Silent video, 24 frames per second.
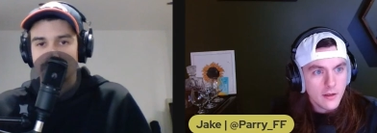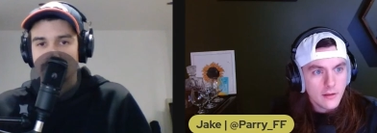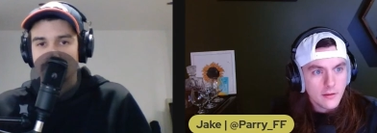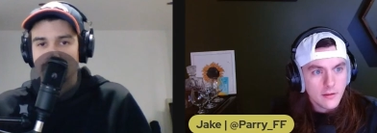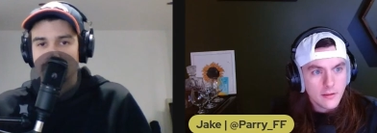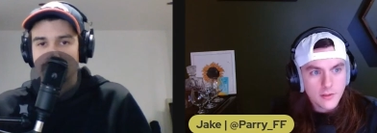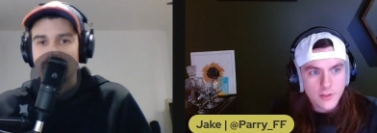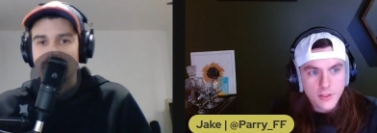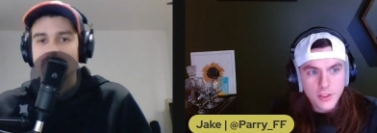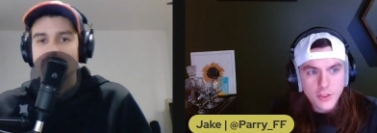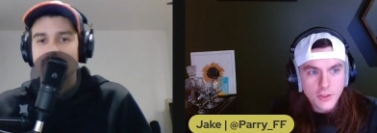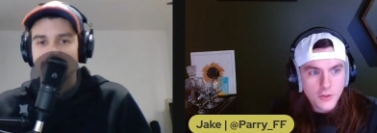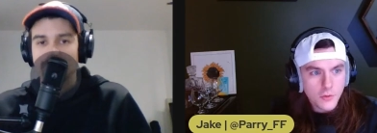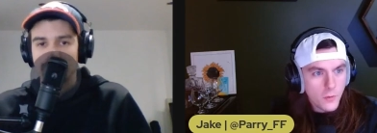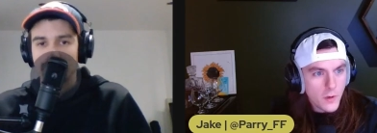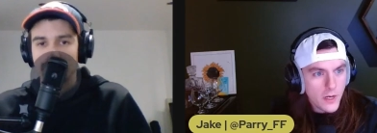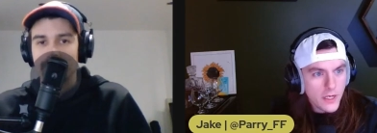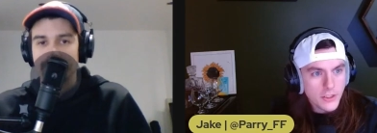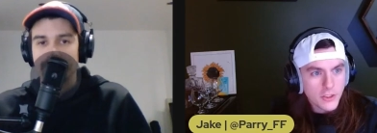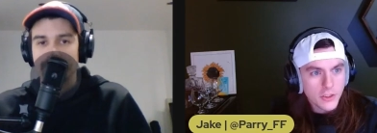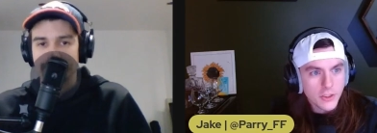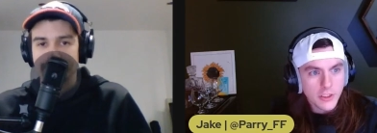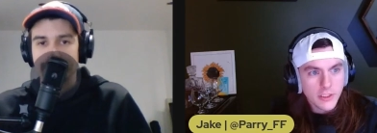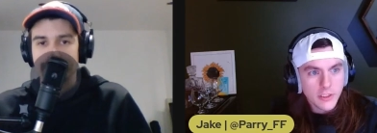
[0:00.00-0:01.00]
Speaker 1: The
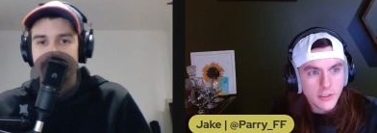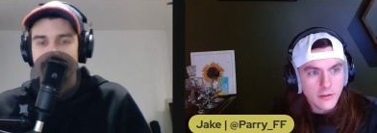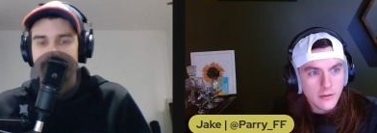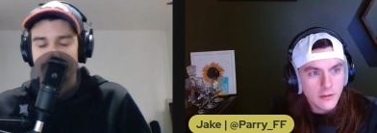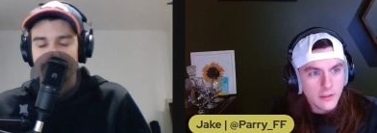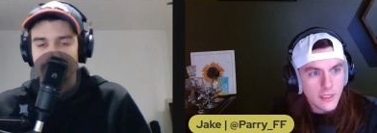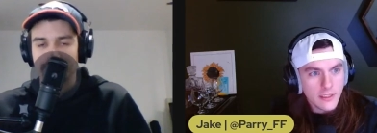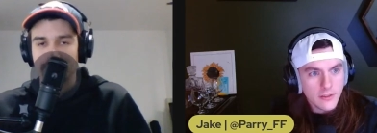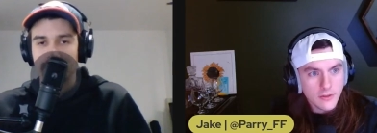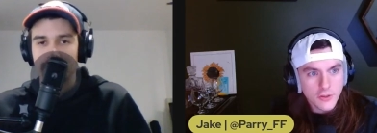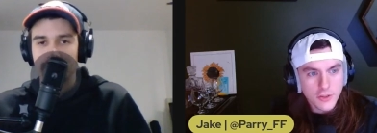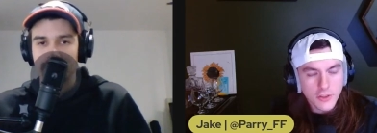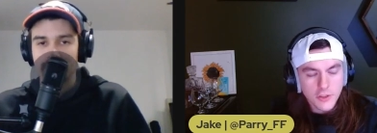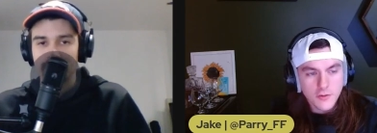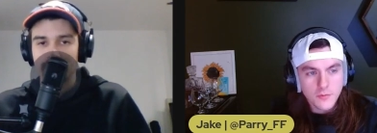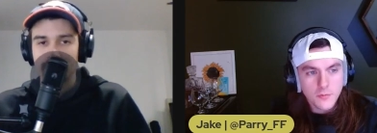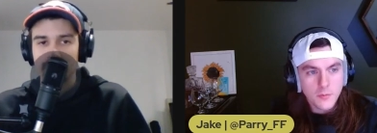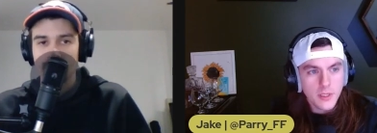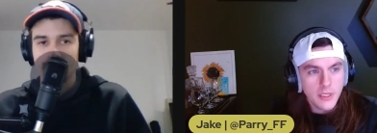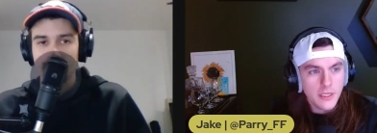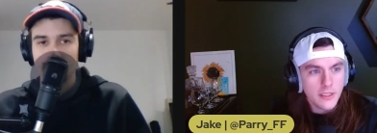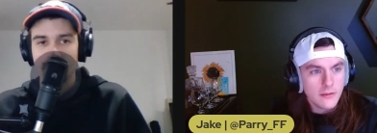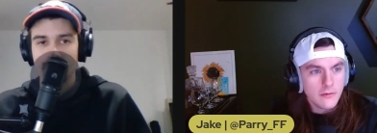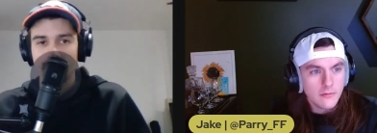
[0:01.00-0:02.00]
situation has just
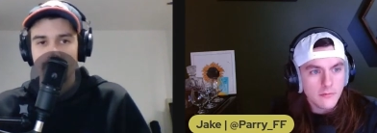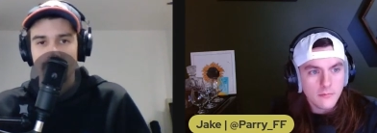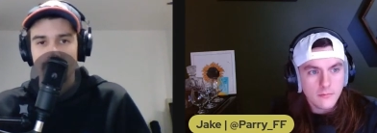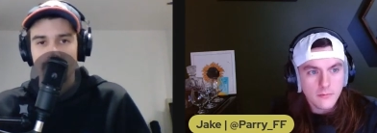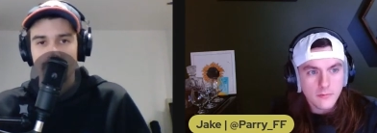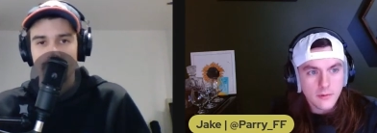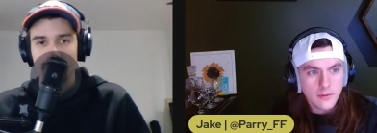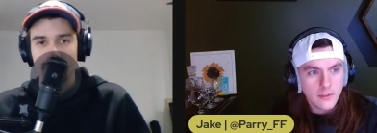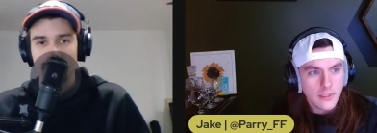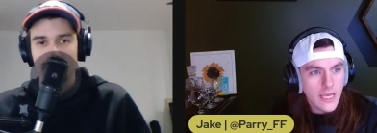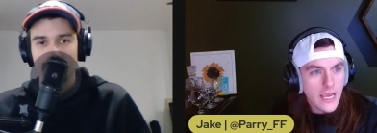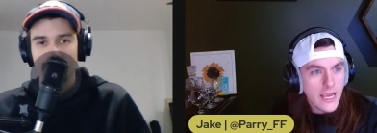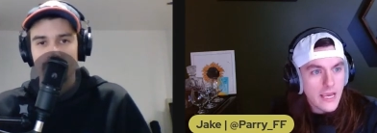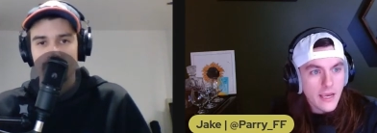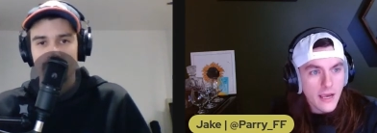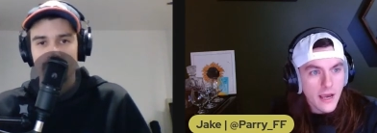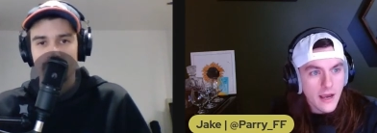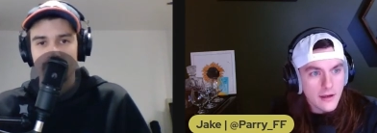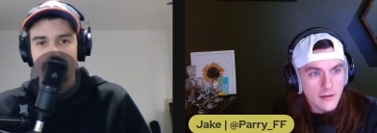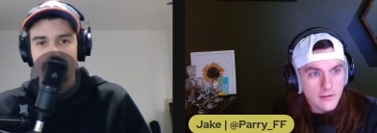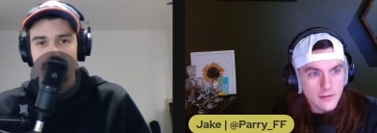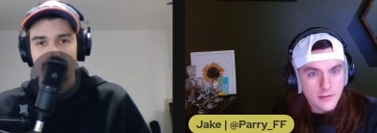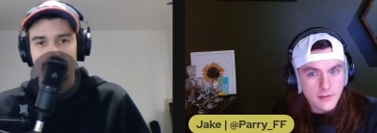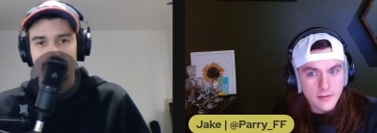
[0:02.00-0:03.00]
been
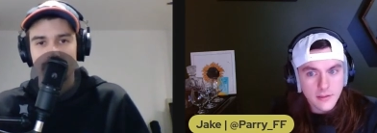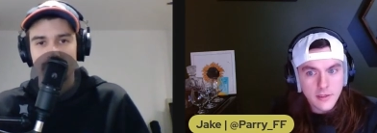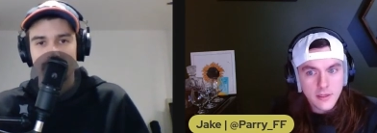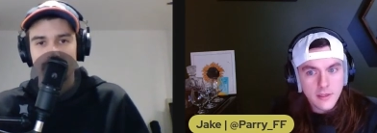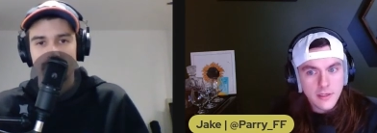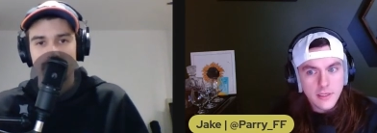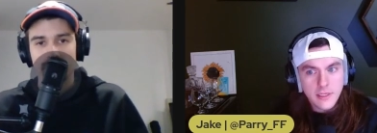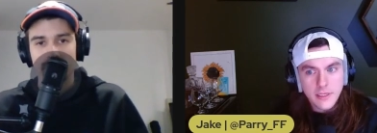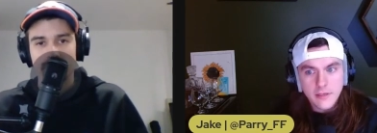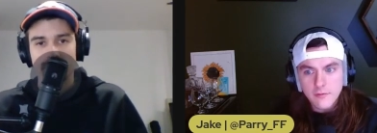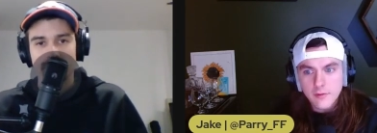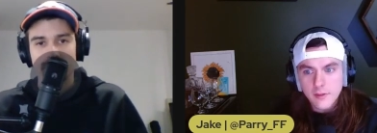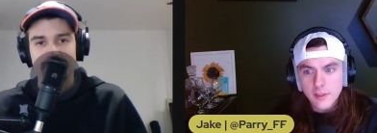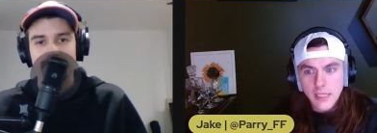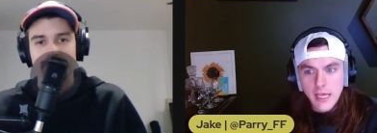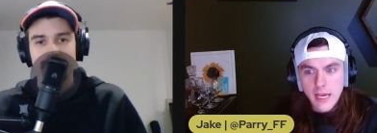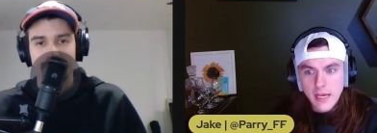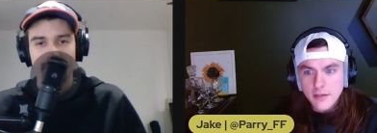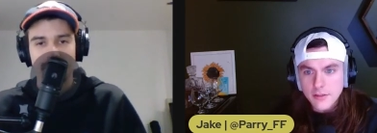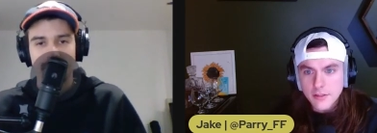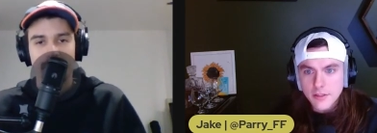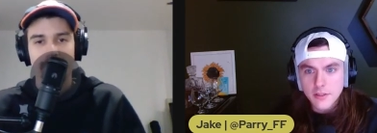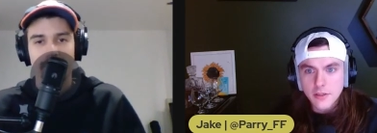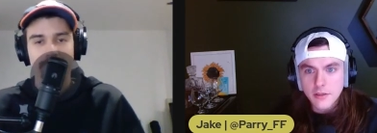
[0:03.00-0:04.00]
chaos. Even
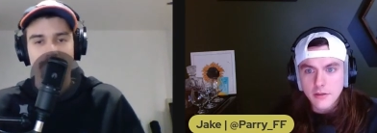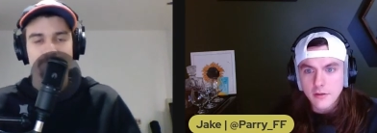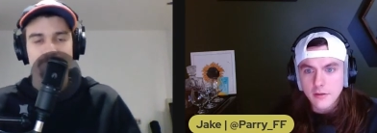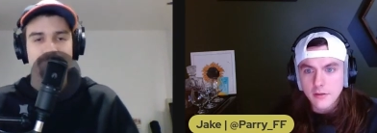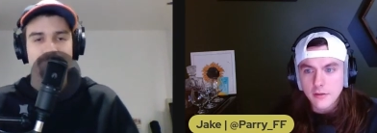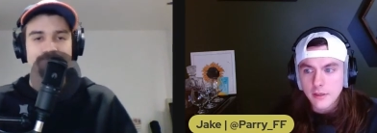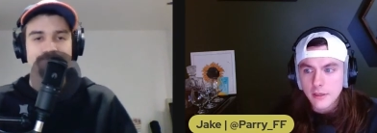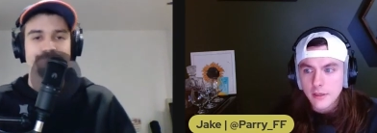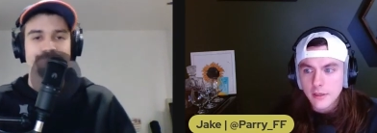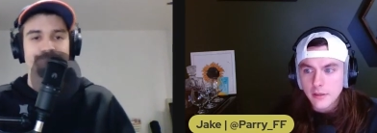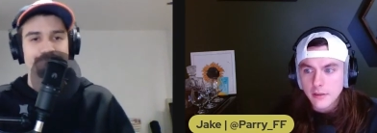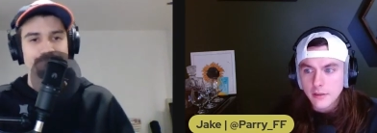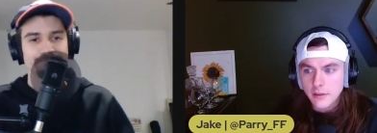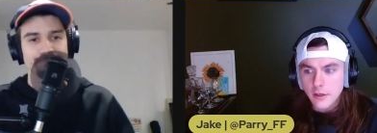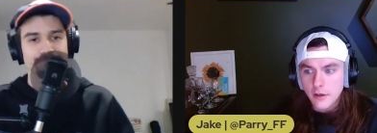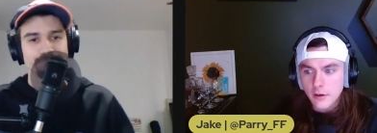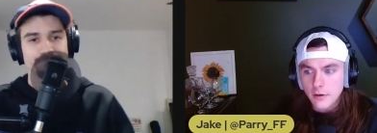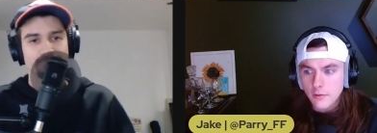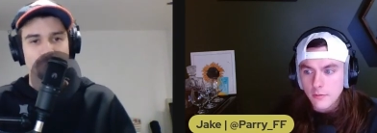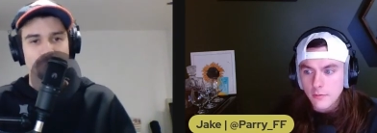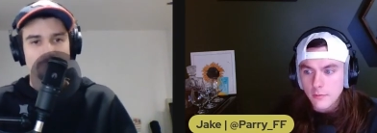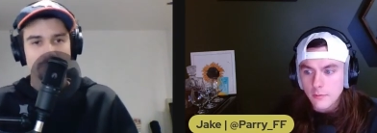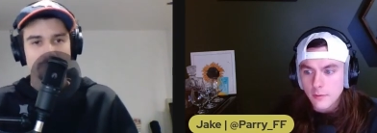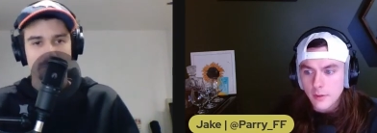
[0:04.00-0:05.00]
last yeah. year, you
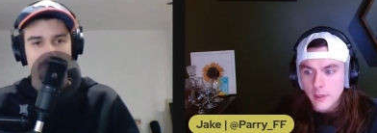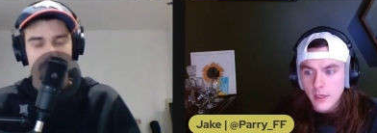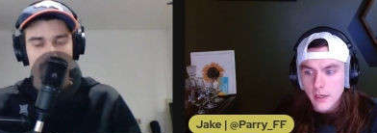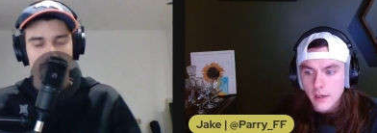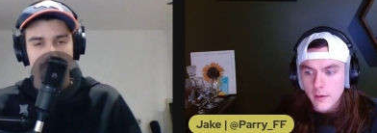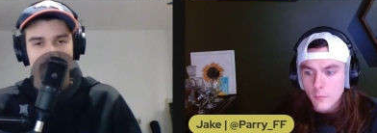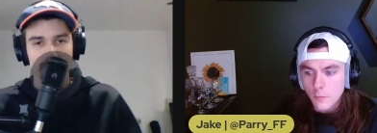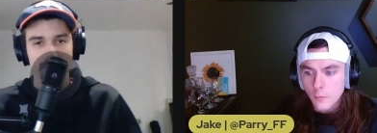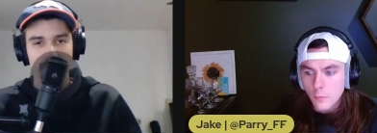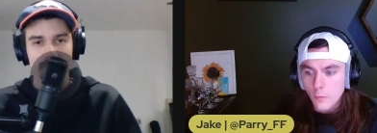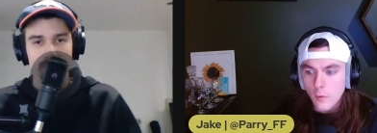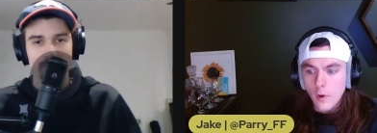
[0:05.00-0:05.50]
know, uh,